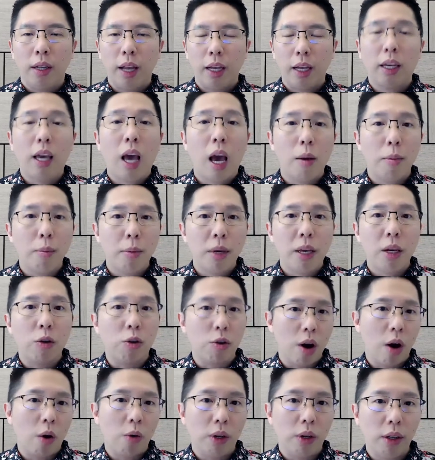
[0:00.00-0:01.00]
that kept me
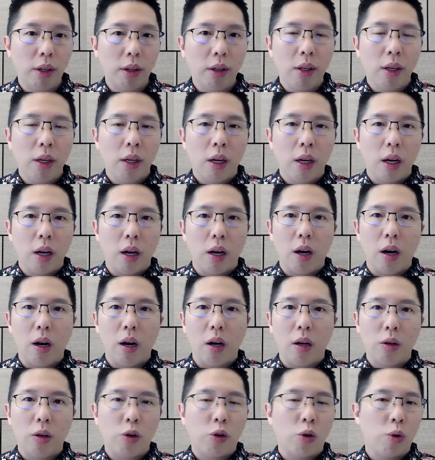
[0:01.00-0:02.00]
grounded
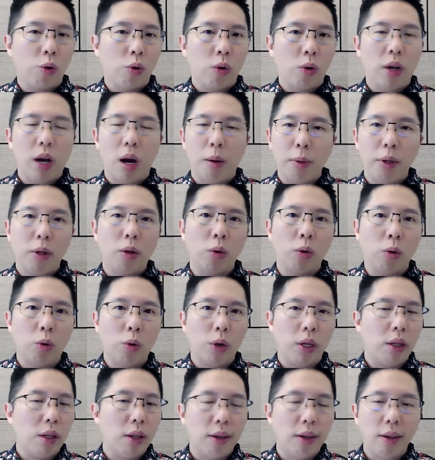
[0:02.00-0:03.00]
uh, through coming to
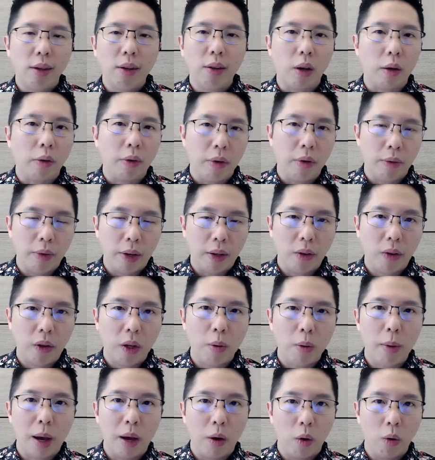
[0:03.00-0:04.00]
20 years of
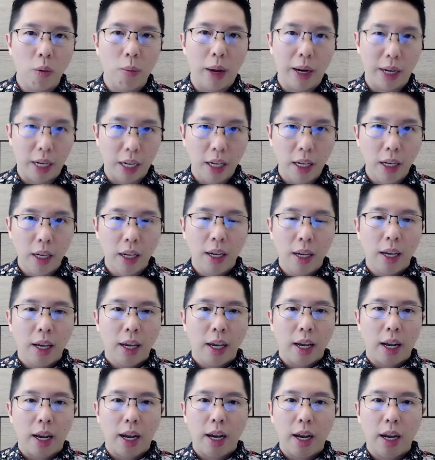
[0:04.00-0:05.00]
investing my own money.
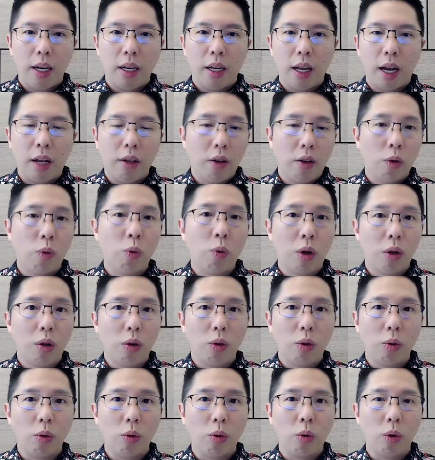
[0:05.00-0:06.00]
And I just
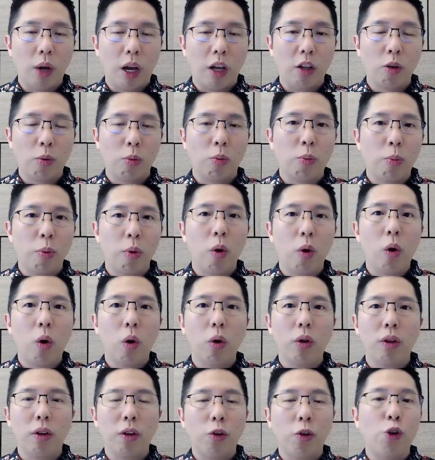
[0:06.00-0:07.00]
want to
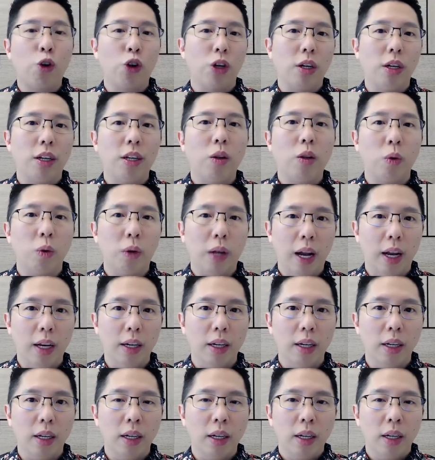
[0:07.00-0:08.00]
explore this journey
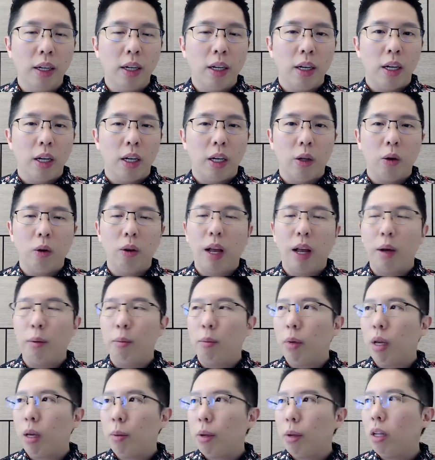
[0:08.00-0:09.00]
together. You know,
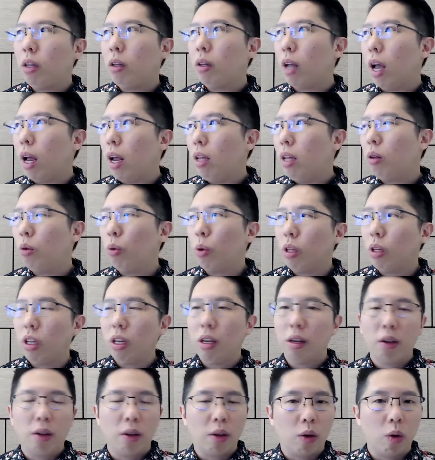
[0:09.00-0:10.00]
like maybe 10, 20
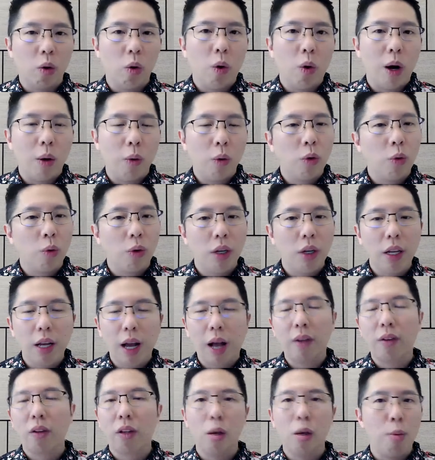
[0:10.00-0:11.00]
years ago, I was really
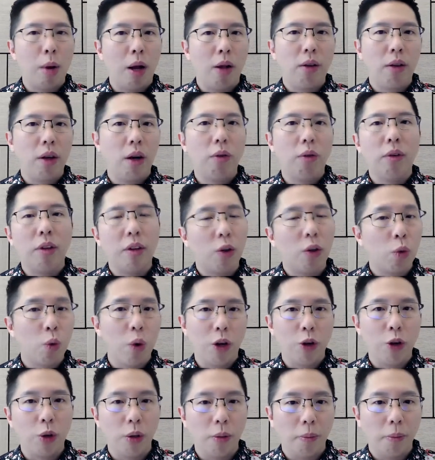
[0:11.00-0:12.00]
asking myself this
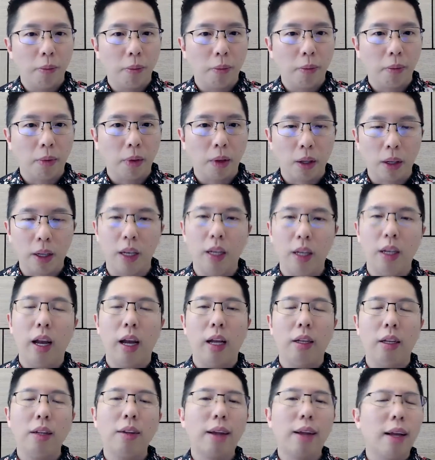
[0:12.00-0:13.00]
question. Okay,
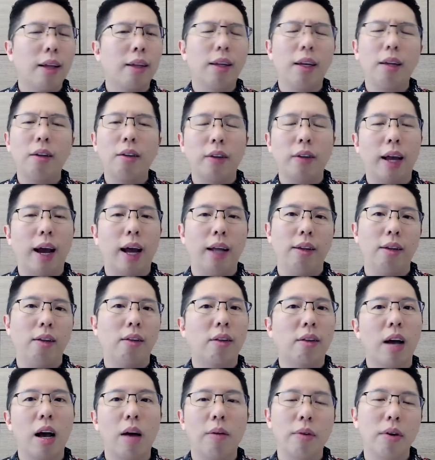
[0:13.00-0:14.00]
and these are the things that I
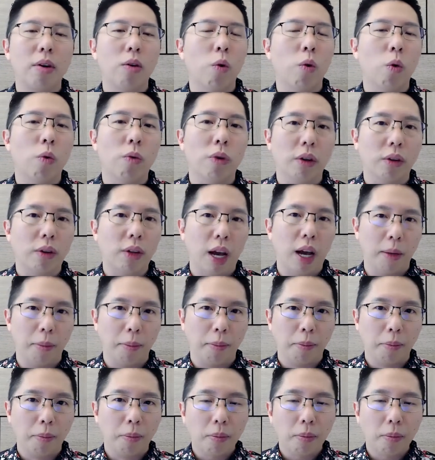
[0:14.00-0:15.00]
discovered over time.